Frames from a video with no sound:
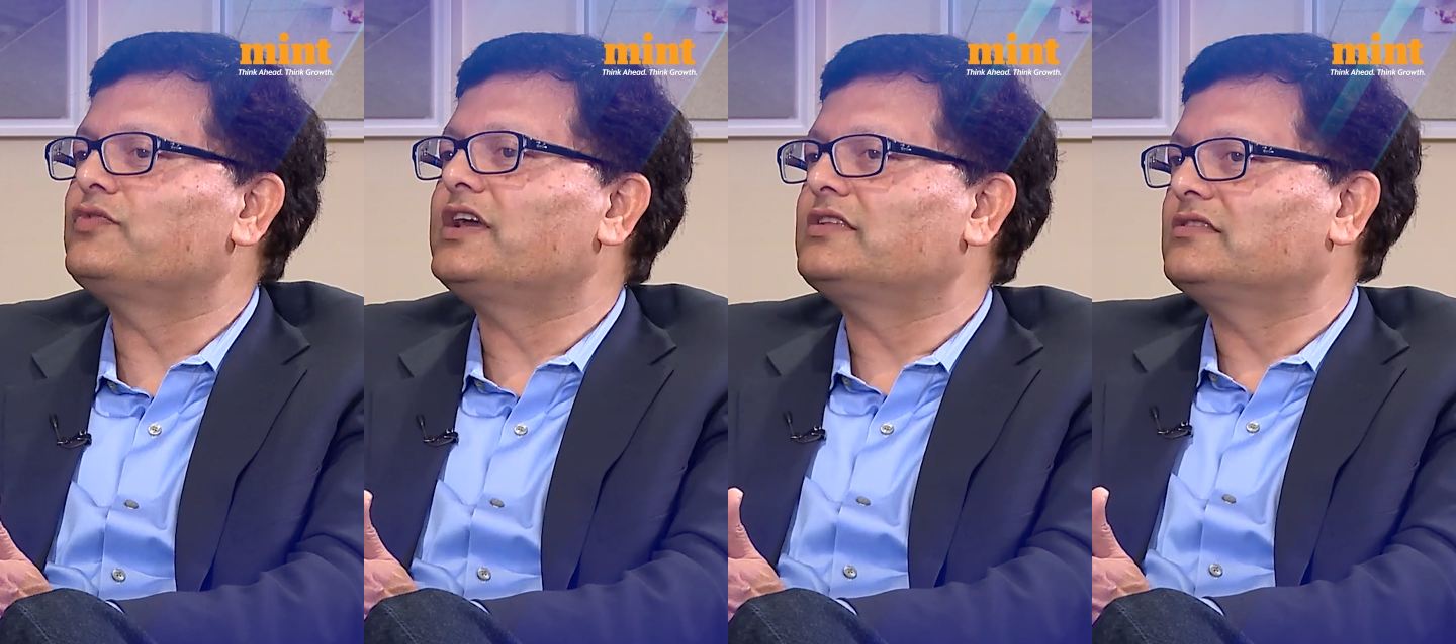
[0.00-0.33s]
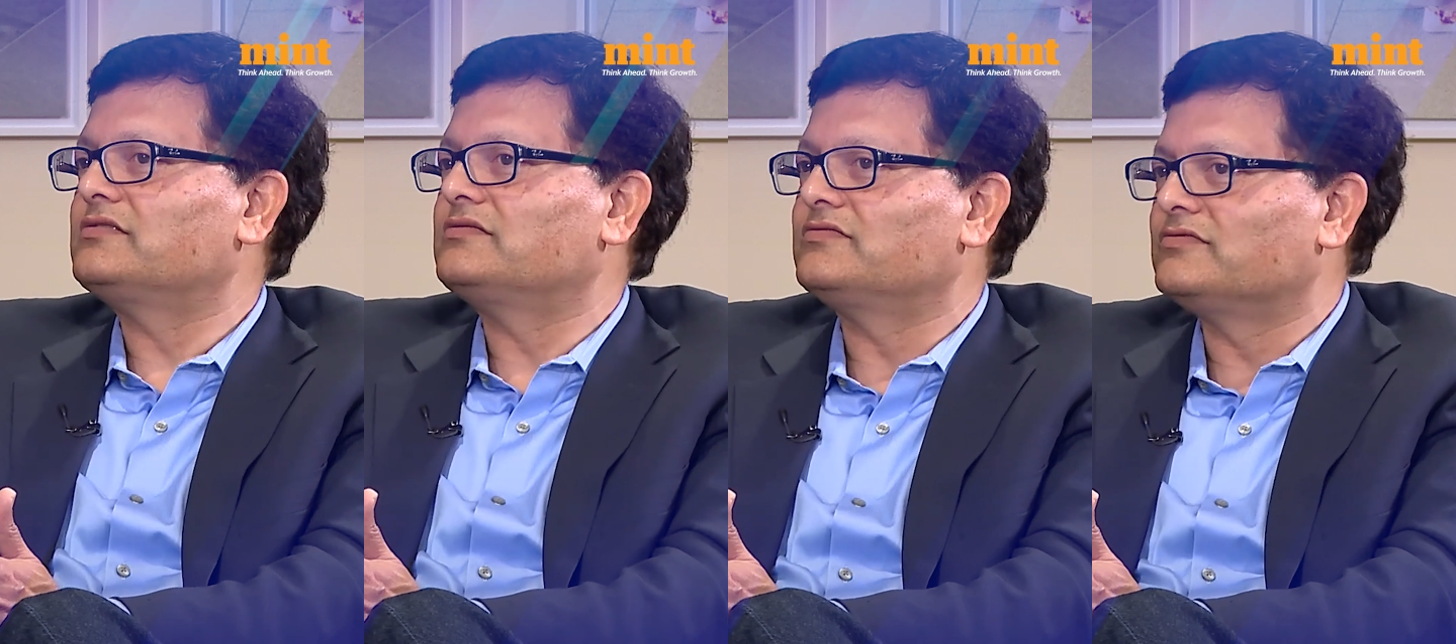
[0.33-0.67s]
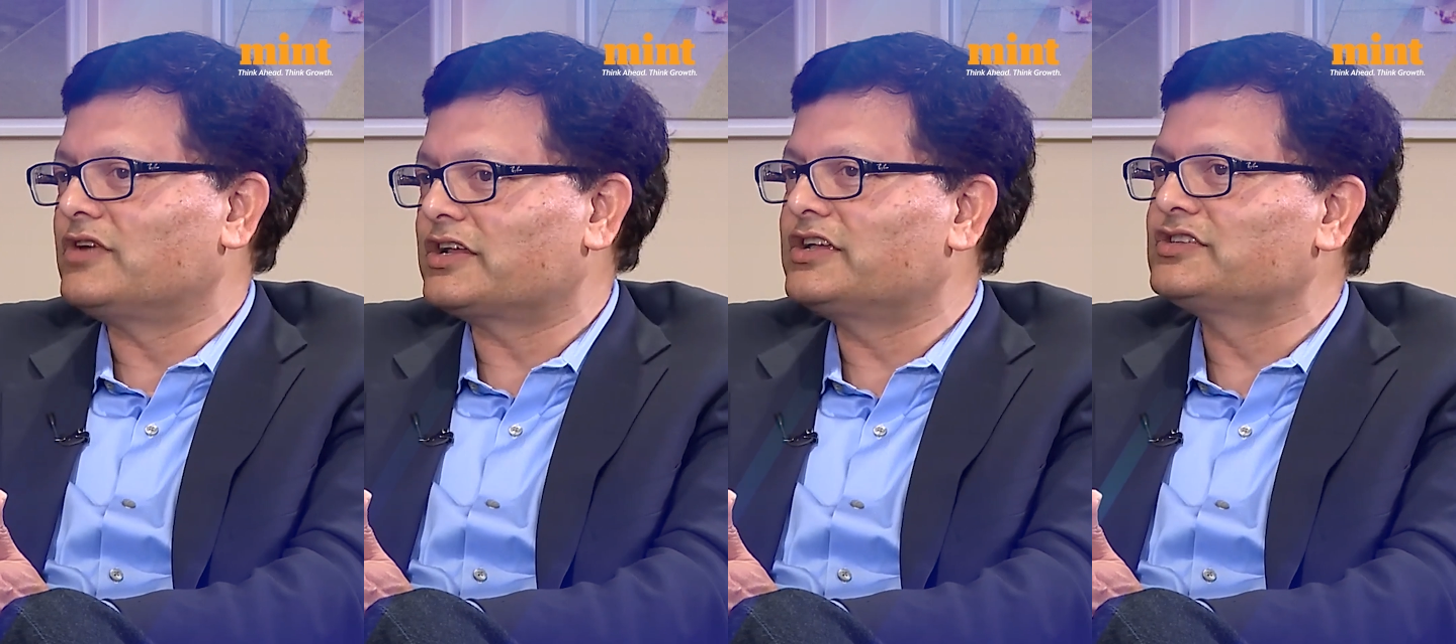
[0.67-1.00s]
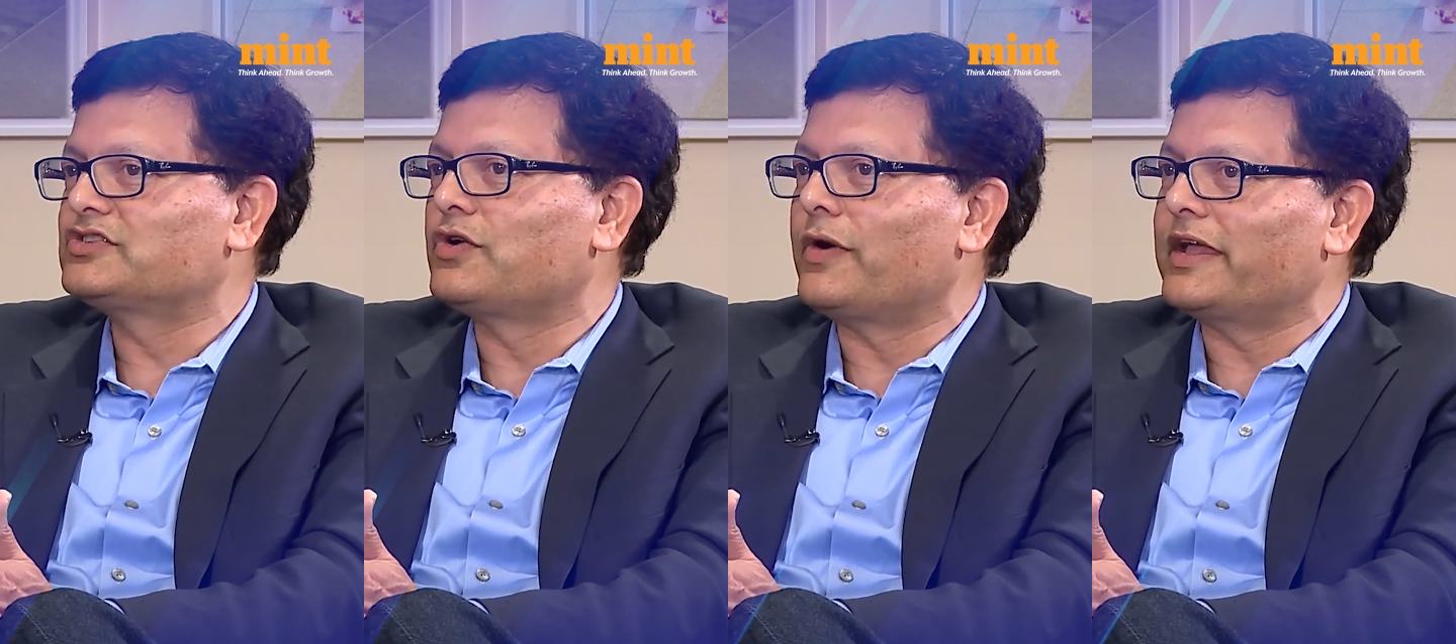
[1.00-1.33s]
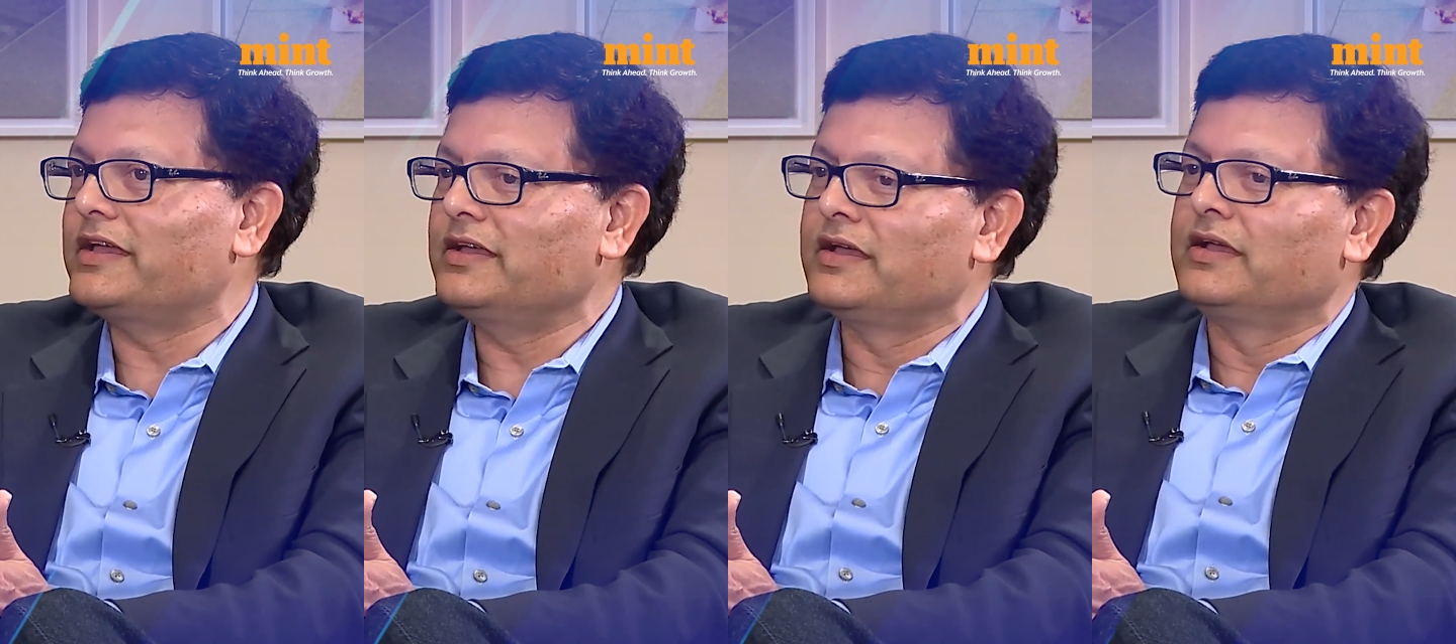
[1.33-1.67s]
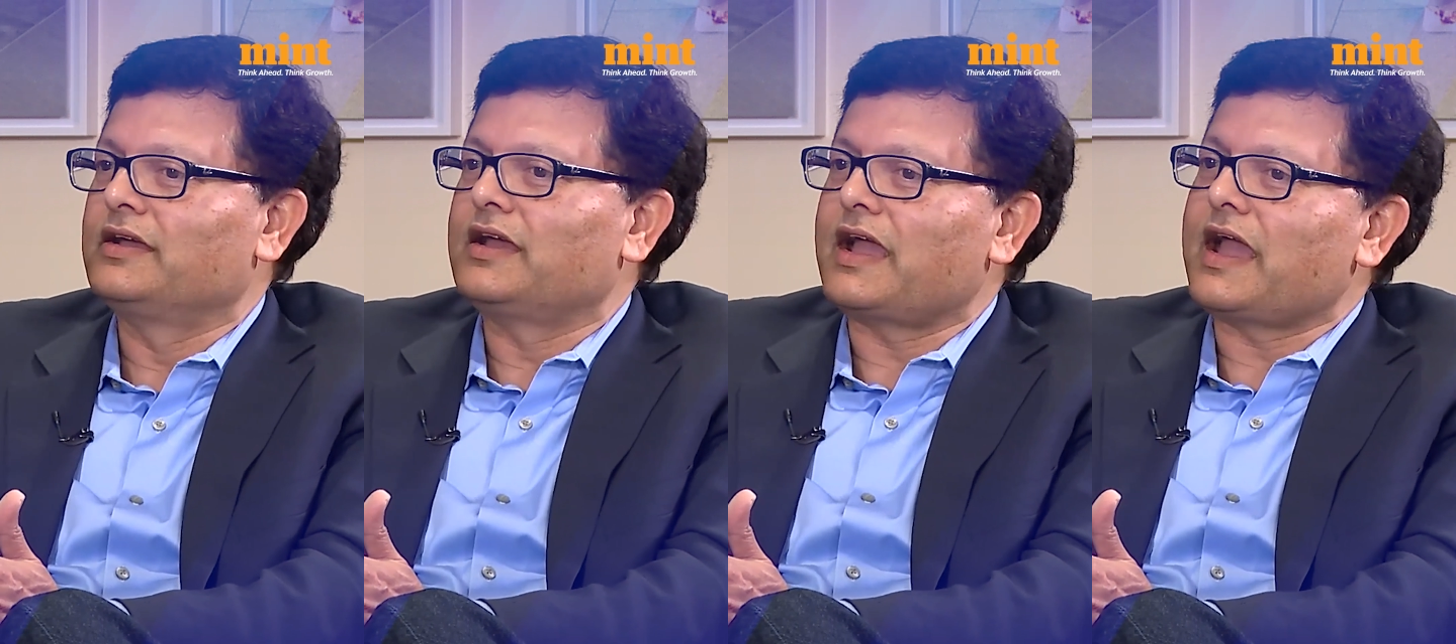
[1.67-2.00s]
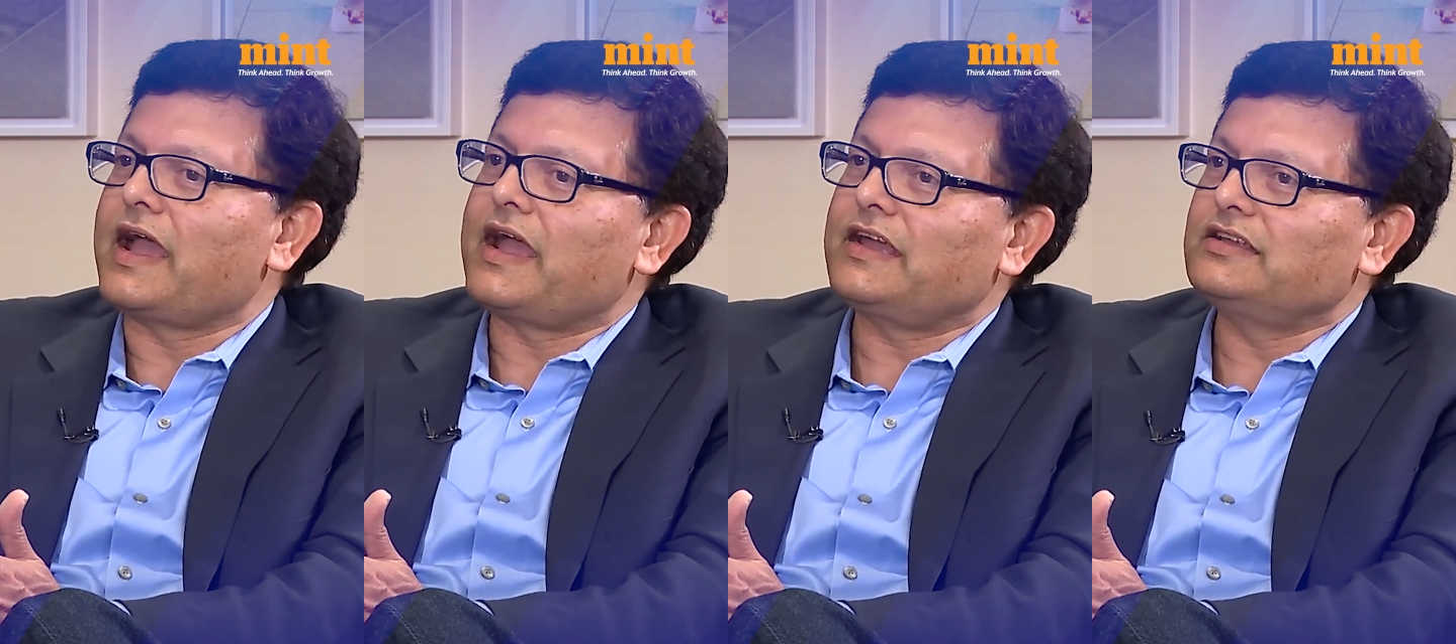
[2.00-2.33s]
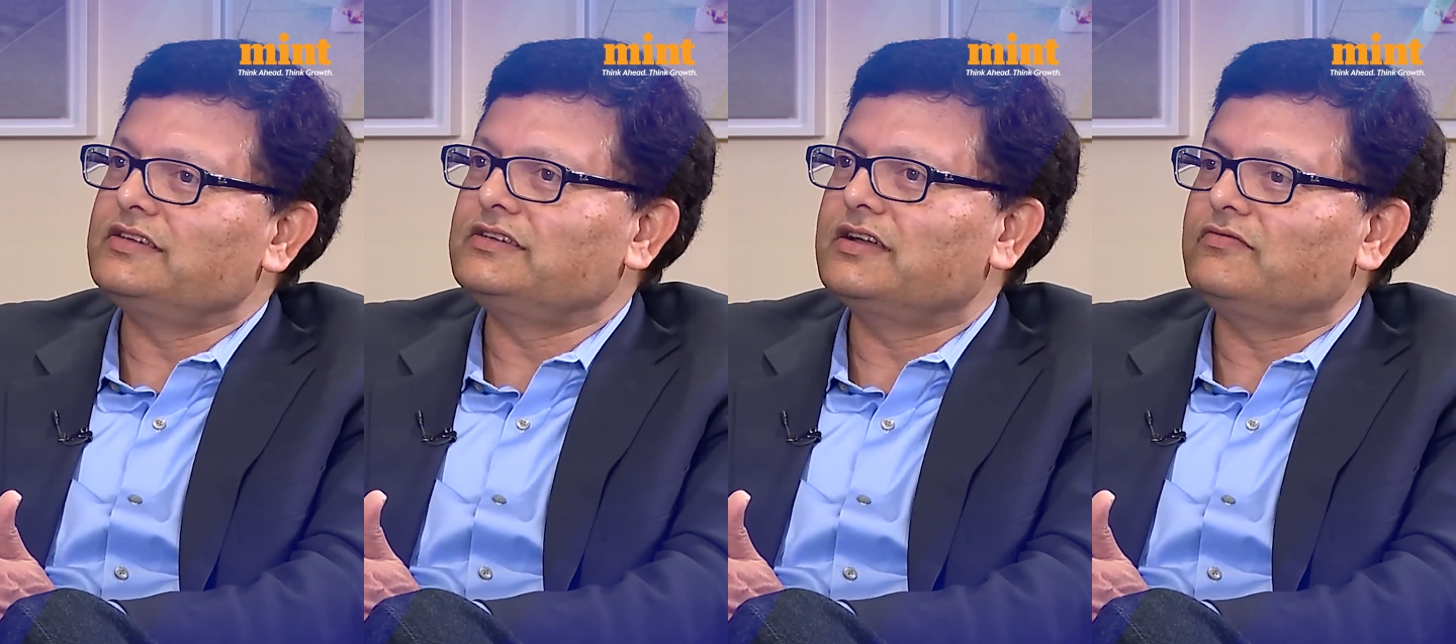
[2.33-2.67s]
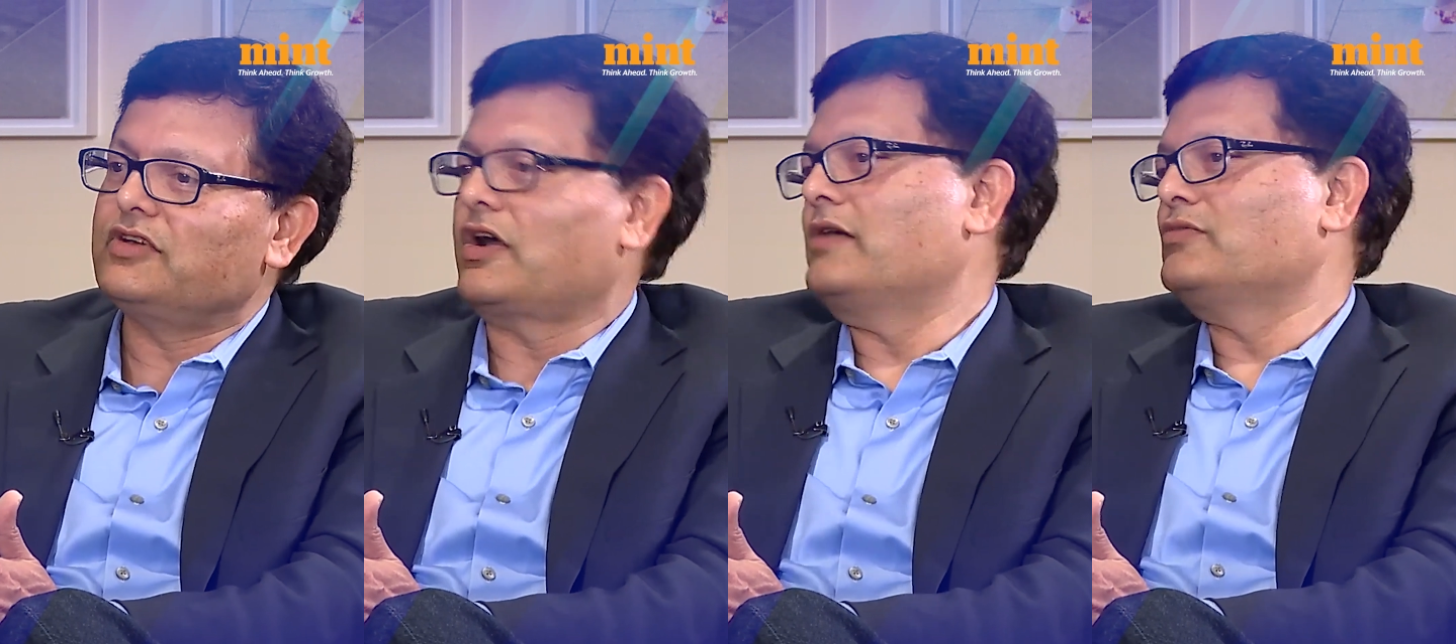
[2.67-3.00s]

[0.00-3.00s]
where the work is going, and we are,